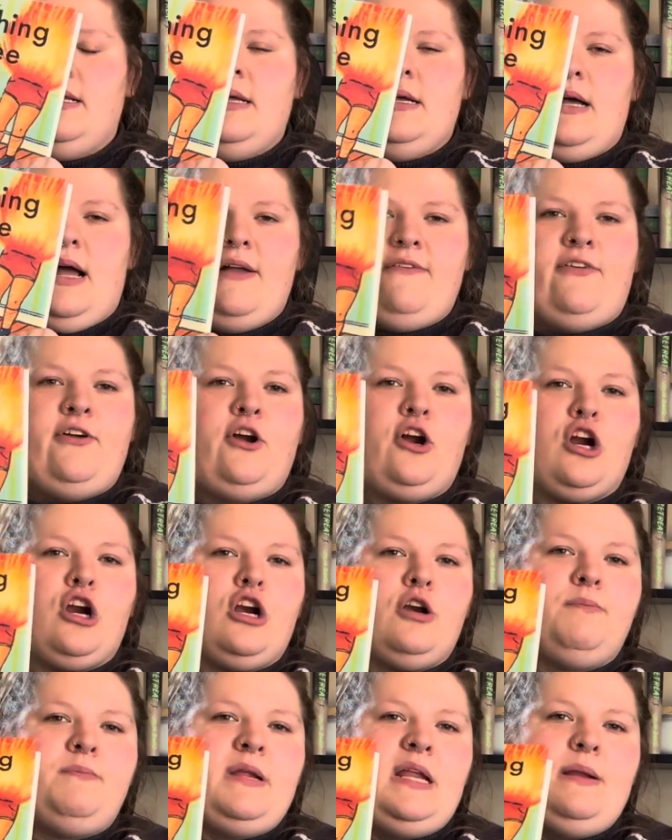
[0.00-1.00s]
I've
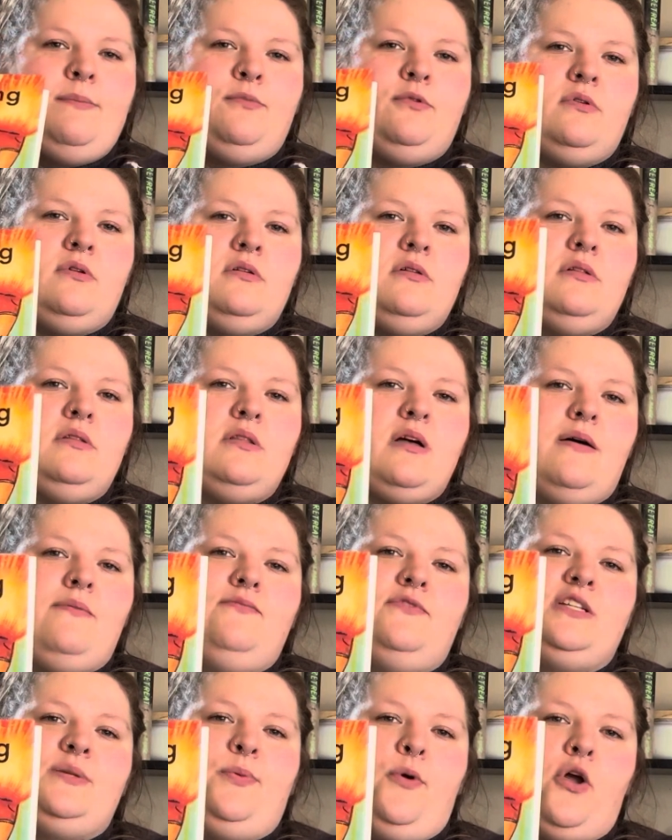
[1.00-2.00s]
heard people love
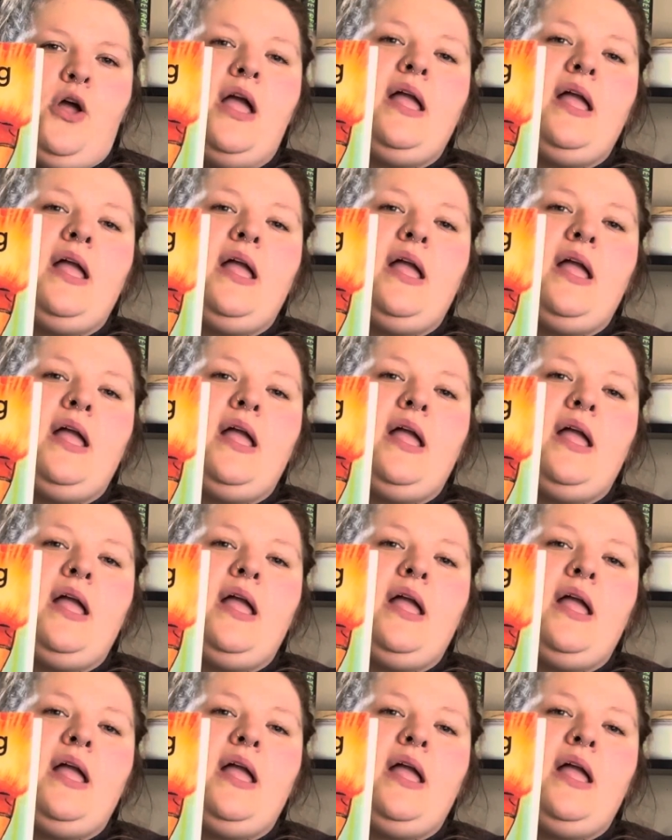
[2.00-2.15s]
this book.